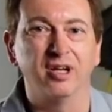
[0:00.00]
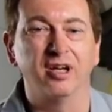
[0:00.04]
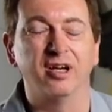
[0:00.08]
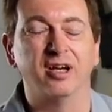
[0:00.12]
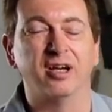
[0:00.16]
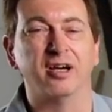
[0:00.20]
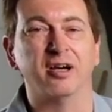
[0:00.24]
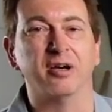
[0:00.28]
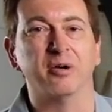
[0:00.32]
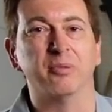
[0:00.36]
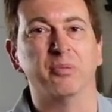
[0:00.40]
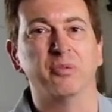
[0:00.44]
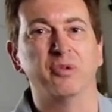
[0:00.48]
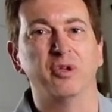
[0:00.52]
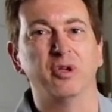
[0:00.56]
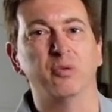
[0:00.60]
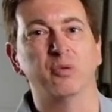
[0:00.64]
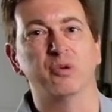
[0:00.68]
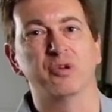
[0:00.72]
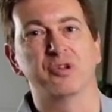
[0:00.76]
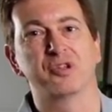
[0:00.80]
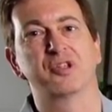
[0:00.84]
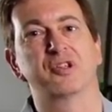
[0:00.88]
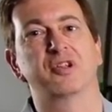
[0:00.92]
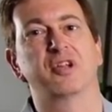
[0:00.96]
Uh, it
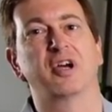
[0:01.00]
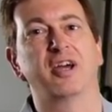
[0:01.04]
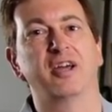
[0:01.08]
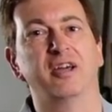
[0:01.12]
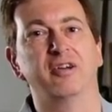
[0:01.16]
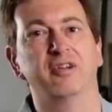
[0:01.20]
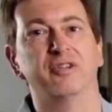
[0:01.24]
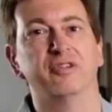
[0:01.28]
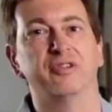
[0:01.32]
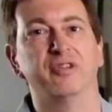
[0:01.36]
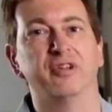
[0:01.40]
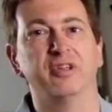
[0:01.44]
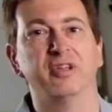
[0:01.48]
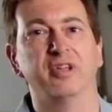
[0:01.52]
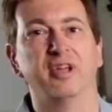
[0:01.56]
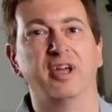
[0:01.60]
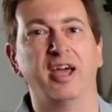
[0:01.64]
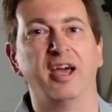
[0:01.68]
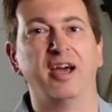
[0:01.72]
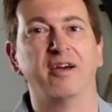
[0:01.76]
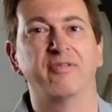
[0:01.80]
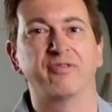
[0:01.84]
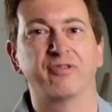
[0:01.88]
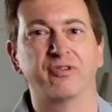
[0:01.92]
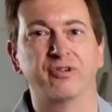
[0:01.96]
was styled
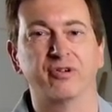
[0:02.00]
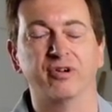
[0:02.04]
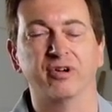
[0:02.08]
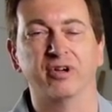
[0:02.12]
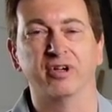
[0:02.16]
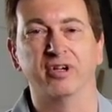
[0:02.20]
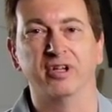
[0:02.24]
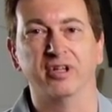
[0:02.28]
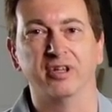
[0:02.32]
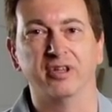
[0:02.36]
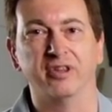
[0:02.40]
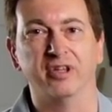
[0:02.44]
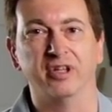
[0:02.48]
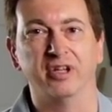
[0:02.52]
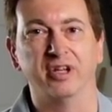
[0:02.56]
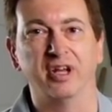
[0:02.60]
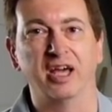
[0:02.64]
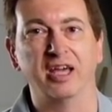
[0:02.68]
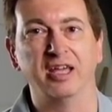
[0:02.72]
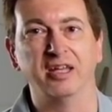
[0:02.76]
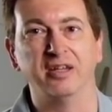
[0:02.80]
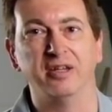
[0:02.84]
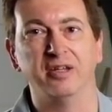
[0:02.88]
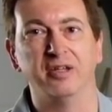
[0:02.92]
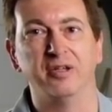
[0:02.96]
after uh, the
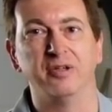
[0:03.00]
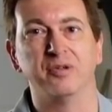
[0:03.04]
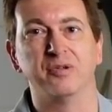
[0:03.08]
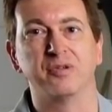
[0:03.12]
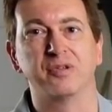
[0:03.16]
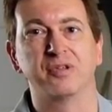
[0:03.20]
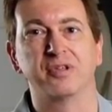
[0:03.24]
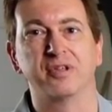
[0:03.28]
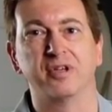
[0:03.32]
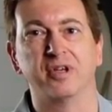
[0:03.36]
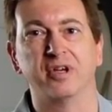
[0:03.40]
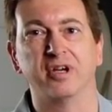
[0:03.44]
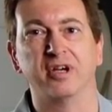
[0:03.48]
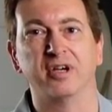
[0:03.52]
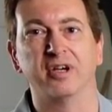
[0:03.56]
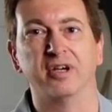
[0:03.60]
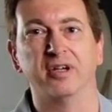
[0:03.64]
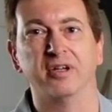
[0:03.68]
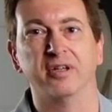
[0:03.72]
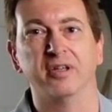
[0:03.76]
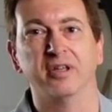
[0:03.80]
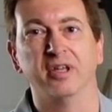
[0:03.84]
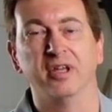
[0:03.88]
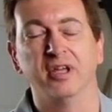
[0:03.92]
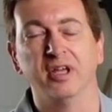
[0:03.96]
90s
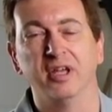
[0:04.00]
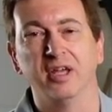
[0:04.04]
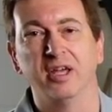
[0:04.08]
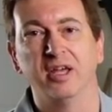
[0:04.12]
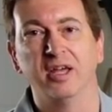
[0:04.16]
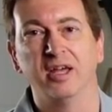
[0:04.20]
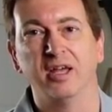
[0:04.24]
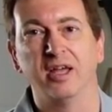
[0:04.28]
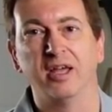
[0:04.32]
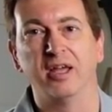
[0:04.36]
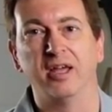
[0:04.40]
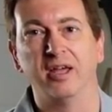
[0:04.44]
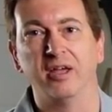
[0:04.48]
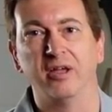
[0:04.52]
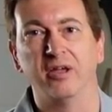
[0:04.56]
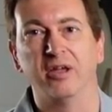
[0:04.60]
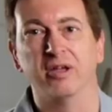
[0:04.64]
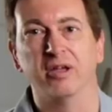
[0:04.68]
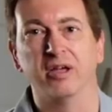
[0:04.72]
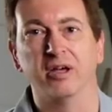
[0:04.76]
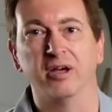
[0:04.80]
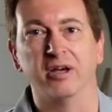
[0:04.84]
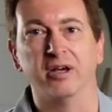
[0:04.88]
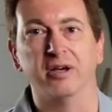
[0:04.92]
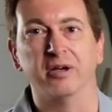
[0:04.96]
uh,
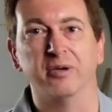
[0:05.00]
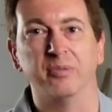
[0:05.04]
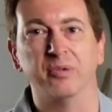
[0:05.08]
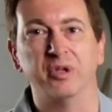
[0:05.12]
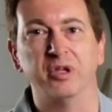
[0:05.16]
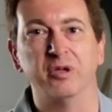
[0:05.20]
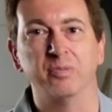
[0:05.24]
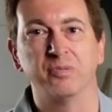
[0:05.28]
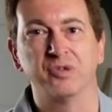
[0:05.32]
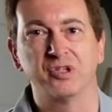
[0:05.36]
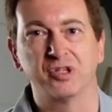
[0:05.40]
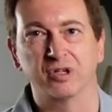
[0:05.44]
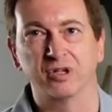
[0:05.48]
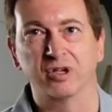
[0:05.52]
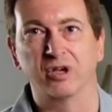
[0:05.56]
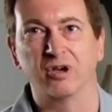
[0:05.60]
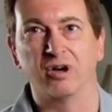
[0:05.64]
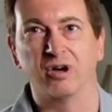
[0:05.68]
uh, IMSA